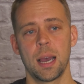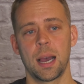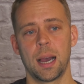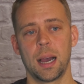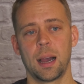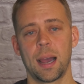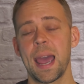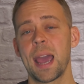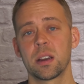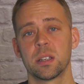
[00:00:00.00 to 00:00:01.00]

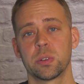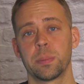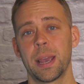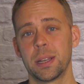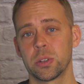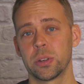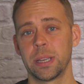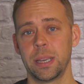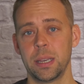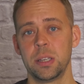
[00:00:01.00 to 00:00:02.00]
hackers from
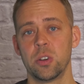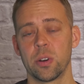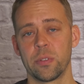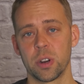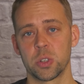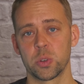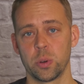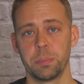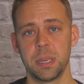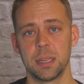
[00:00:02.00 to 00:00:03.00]
entering in your
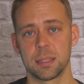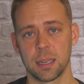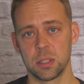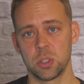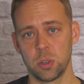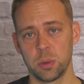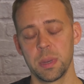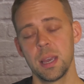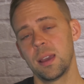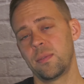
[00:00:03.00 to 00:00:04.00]
virtual meetings on Zoom.
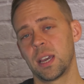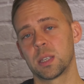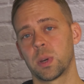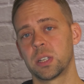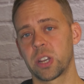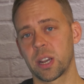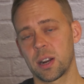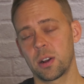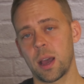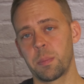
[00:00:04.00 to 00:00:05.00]
If you guys want to check
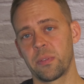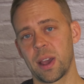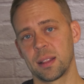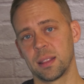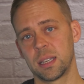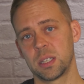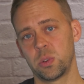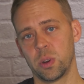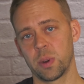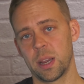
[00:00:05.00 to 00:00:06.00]
it out, I'll provide a link
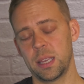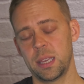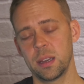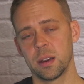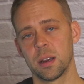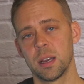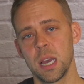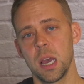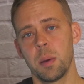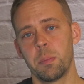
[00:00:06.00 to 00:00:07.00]
to it right here.
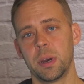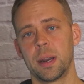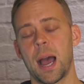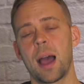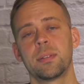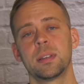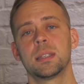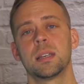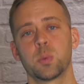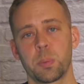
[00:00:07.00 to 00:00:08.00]
But
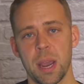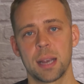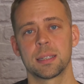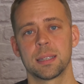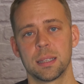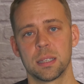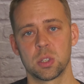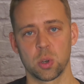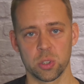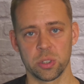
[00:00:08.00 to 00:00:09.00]
obviously, as we're practicing the
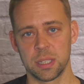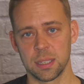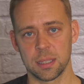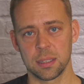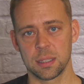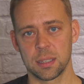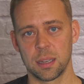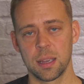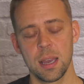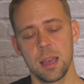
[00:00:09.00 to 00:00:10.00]
social
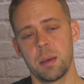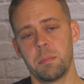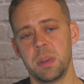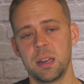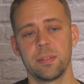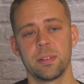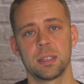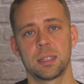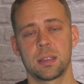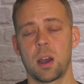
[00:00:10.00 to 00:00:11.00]
distancing, many of
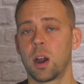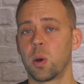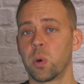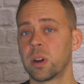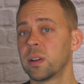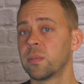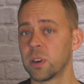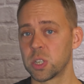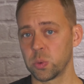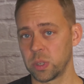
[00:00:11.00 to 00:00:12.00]
us are working
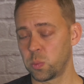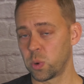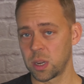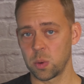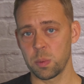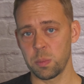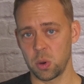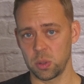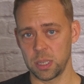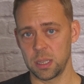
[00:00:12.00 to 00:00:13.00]
virtually, working
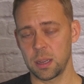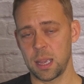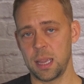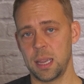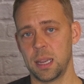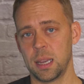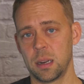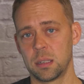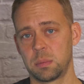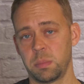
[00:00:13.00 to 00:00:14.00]
remotely,
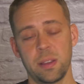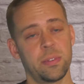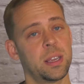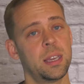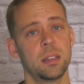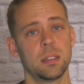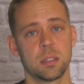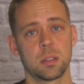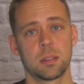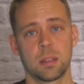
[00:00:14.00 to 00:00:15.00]
and many of our
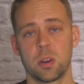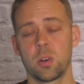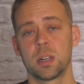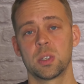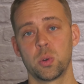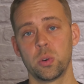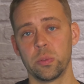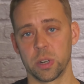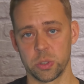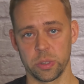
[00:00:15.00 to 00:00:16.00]
kids, they're going to school
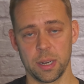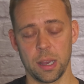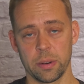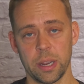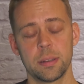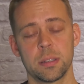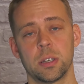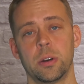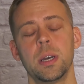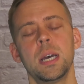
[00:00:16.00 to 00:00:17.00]
virtually now, right?
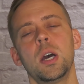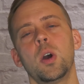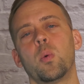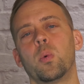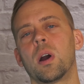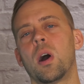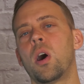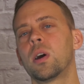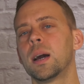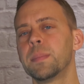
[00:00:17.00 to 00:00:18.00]
So we're
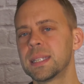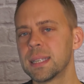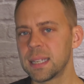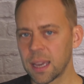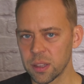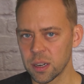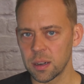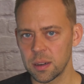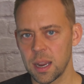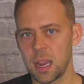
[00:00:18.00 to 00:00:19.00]
all coming
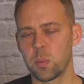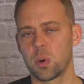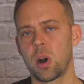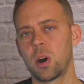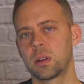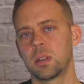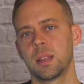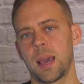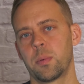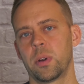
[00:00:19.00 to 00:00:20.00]
together and we're all
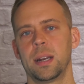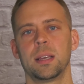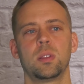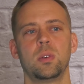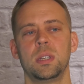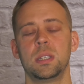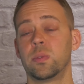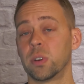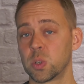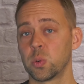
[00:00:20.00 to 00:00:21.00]
collaborating through these
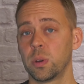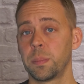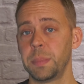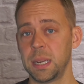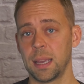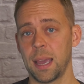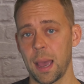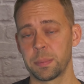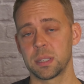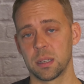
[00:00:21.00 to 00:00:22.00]
virtual meeting
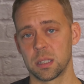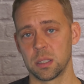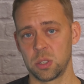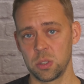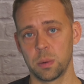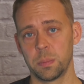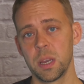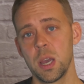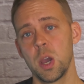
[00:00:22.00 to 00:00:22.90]
apps such as Zoom,